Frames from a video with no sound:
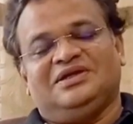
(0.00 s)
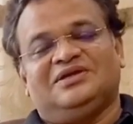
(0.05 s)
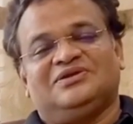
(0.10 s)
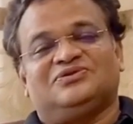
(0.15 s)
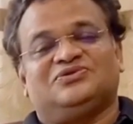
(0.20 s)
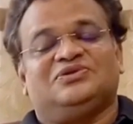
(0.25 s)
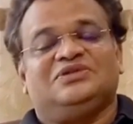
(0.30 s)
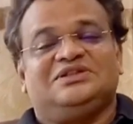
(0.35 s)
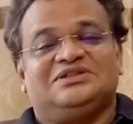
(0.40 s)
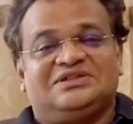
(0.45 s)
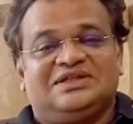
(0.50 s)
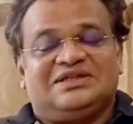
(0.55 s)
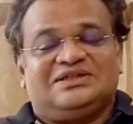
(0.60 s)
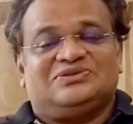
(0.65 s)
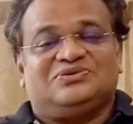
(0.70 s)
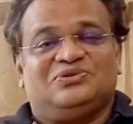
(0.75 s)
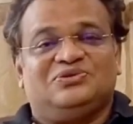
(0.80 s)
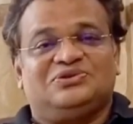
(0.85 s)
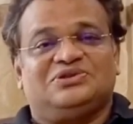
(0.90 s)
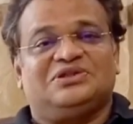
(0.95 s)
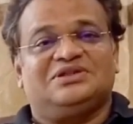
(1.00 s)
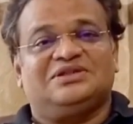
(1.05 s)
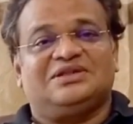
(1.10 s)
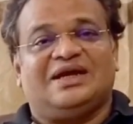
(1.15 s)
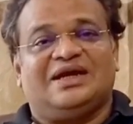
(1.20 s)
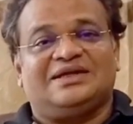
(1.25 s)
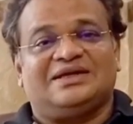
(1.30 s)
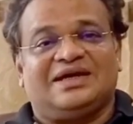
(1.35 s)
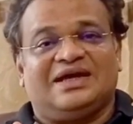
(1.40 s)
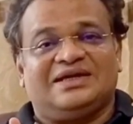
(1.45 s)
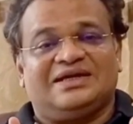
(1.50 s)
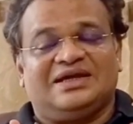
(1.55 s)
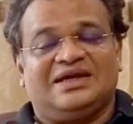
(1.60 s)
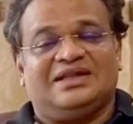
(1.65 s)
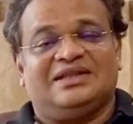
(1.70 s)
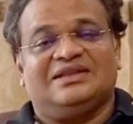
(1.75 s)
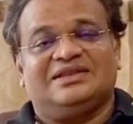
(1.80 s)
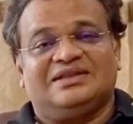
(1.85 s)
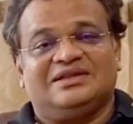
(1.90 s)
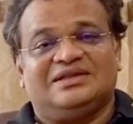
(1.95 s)
So is there a solution that I
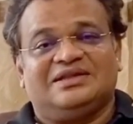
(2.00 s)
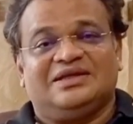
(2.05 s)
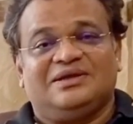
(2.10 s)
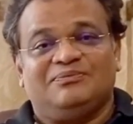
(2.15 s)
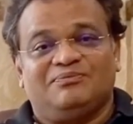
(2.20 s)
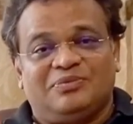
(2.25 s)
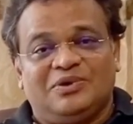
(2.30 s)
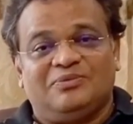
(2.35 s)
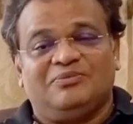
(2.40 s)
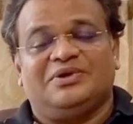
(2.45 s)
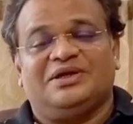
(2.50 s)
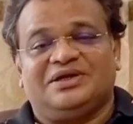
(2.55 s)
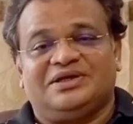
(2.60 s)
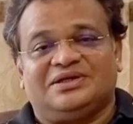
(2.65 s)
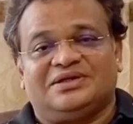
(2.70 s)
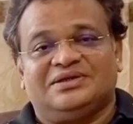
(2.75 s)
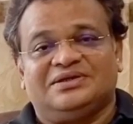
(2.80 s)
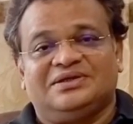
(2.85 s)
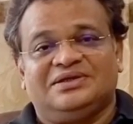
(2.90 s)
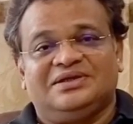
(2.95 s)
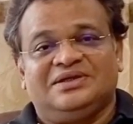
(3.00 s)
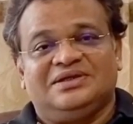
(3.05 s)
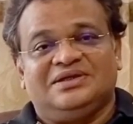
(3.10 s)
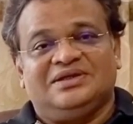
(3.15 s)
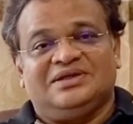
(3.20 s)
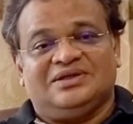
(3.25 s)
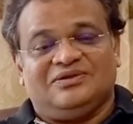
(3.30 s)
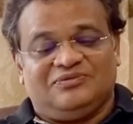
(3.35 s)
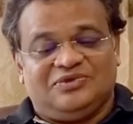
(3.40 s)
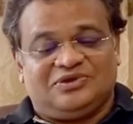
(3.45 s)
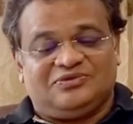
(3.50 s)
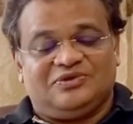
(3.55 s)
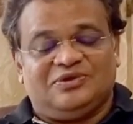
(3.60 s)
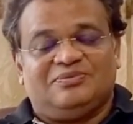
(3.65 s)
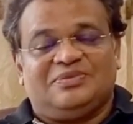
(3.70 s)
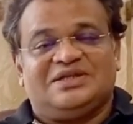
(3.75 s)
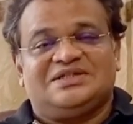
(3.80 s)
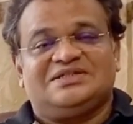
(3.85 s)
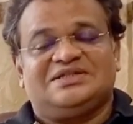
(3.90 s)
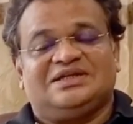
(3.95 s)
can implement which
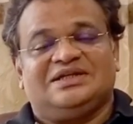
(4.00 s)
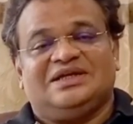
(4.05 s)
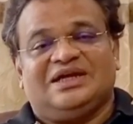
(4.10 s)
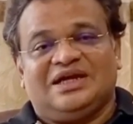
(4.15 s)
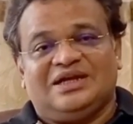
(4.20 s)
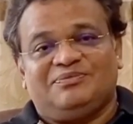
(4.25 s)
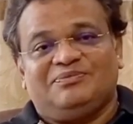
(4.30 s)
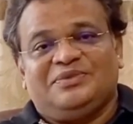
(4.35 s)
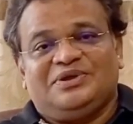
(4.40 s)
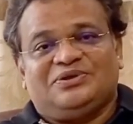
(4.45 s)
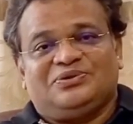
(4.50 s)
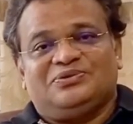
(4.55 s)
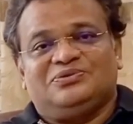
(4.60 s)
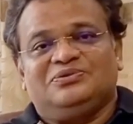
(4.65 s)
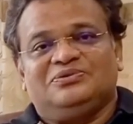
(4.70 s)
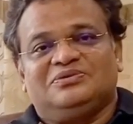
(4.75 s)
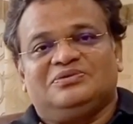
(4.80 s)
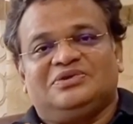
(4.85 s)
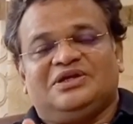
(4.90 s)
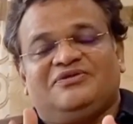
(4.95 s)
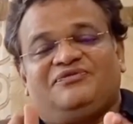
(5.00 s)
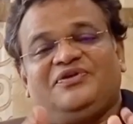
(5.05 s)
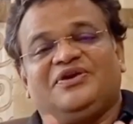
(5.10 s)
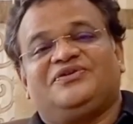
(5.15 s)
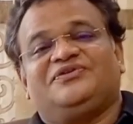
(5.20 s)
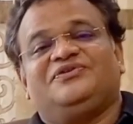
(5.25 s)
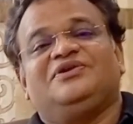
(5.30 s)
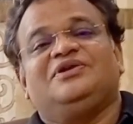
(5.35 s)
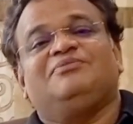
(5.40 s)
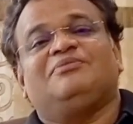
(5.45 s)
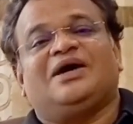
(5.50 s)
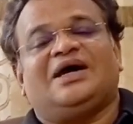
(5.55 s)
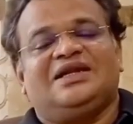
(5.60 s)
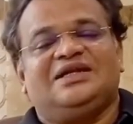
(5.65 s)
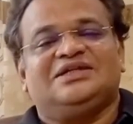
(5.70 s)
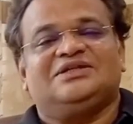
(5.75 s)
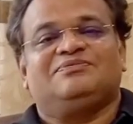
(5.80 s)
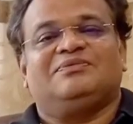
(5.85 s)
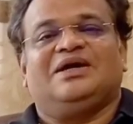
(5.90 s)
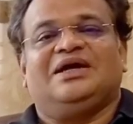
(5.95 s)
will basically help me to effectively
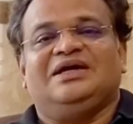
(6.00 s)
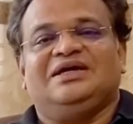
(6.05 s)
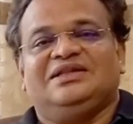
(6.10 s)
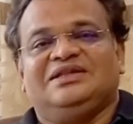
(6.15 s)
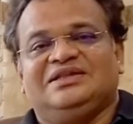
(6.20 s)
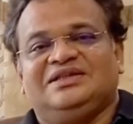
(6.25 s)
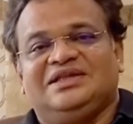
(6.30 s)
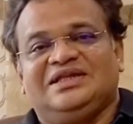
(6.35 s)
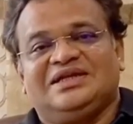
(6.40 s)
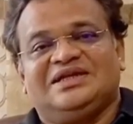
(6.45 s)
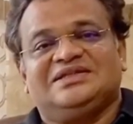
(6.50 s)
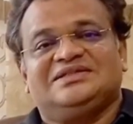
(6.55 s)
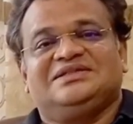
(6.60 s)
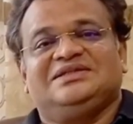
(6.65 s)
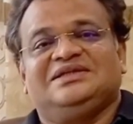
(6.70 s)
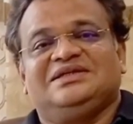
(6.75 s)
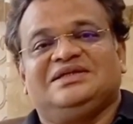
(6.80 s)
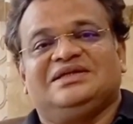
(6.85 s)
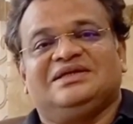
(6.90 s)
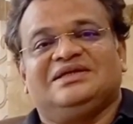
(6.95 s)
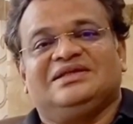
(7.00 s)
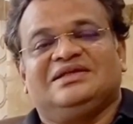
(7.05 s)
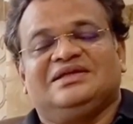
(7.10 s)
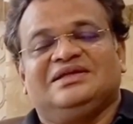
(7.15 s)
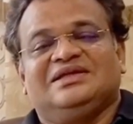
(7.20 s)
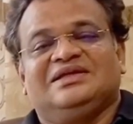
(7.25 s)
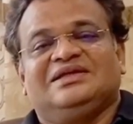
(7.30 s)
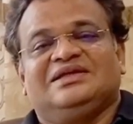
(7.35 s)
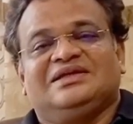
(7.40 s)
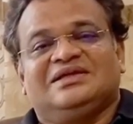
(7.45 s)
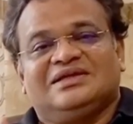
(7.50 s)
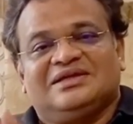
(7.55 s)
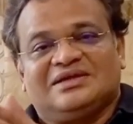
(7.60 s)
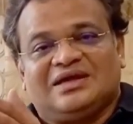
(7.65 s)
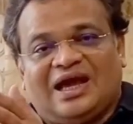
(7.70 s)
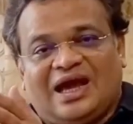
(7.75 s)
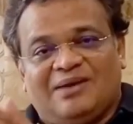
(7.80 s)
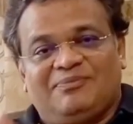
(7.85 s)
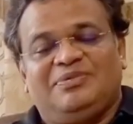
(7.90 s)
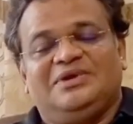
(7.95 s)
manage my legacy
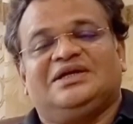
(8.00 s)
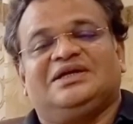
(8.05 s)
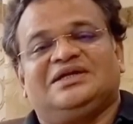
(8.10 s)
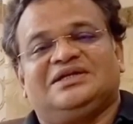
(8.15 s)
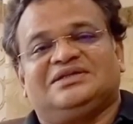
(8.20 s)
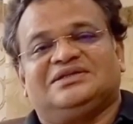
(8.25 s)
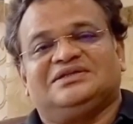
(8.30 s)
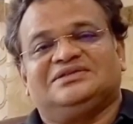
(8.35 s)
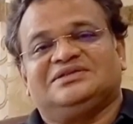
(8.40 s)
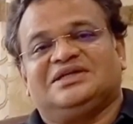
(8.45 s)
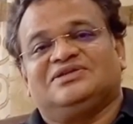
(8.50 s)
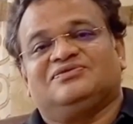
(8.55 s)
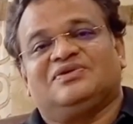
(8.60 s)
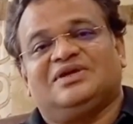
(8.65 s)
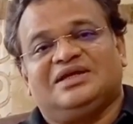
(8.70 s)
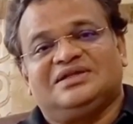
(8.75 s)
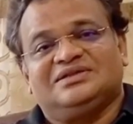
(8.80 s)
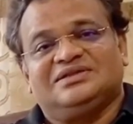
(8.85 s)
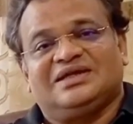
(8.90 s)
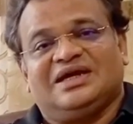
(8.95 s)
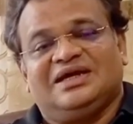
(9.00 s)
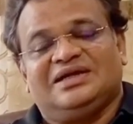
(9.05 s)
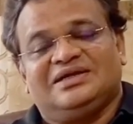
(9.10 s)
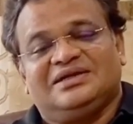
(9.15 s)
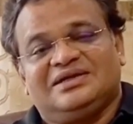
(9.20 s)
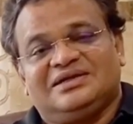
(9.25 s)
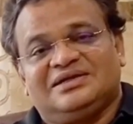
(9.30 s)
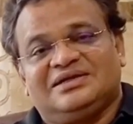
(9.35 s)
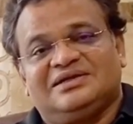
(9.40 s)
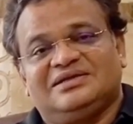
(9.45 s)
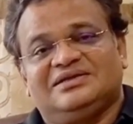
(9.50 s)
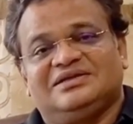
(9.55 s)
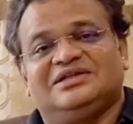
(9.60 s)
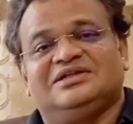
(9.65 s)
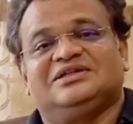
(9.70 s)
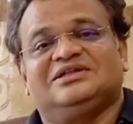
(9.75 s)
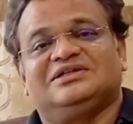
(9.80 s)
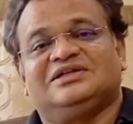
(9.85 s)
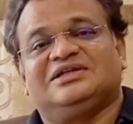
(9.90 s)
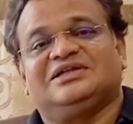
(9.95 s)
applications as well as that
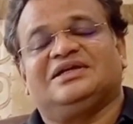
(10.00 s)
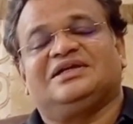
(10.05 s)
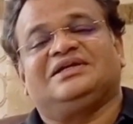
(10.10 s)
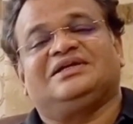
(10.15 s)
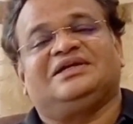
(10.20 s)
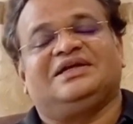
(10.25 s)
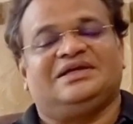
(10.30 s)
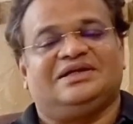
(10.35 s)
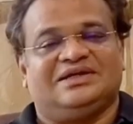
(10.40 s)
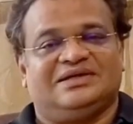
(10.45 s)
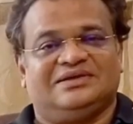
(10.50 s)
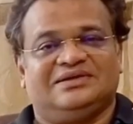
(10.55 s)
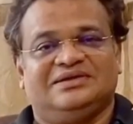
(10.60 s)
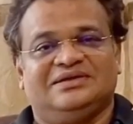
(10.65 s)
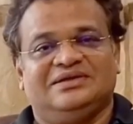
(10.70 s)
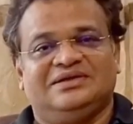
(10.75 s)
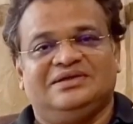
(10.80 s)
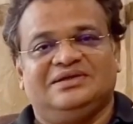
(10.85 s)
related data?